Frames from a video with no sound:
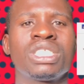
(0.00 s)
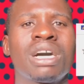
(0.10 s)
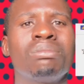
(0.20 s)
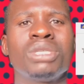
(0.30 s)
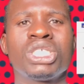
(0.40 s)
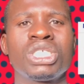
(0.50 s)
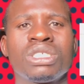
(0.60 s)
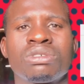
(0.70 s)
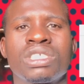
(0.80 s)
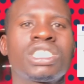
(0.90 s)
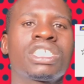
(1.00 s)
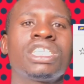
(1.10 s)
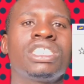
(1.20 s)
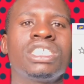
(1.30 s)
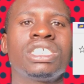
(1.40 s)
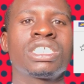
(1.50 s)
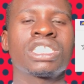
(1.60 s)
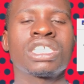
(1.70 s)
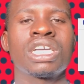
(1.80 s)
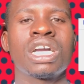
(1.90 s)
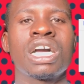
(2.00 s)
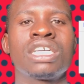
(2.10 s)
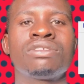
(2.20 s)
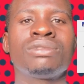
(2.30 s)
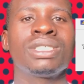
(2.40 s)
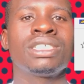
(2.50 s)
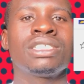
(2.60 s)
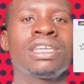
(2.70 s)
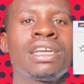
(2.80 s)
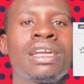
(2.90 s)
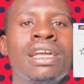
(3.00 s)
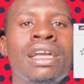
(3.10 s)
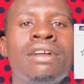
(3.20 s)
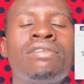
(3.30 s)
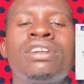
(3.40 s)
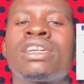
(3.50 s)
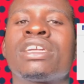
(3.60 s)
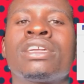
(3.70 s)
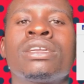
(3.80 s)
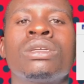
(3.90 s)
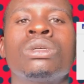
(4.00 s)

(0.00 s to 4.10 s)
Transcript: Recent days has been a very